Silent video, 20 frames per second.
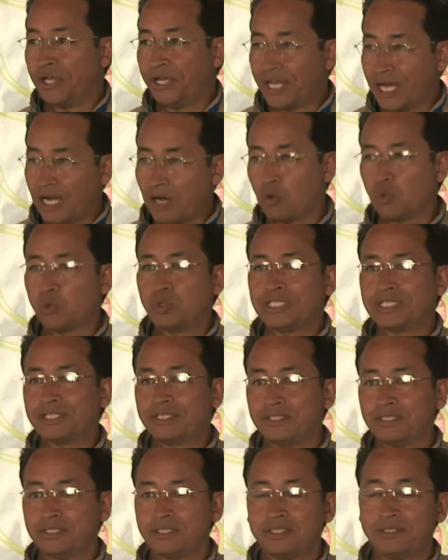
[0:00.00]
now with
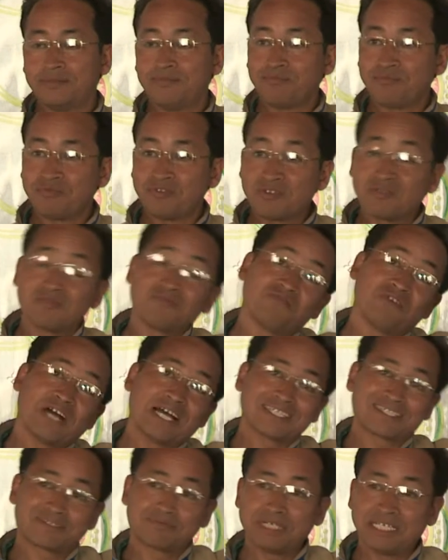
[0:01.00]
the
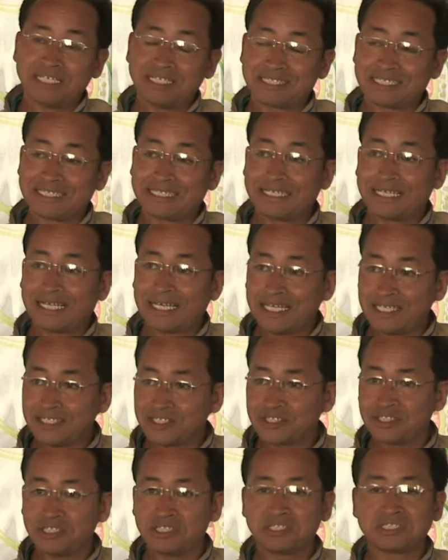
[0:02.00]
fast melting
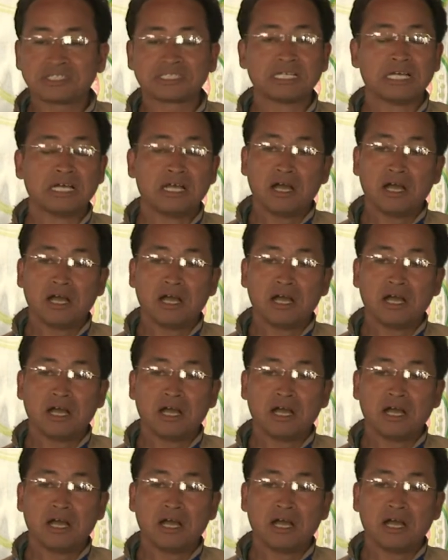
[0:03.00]
glaciers,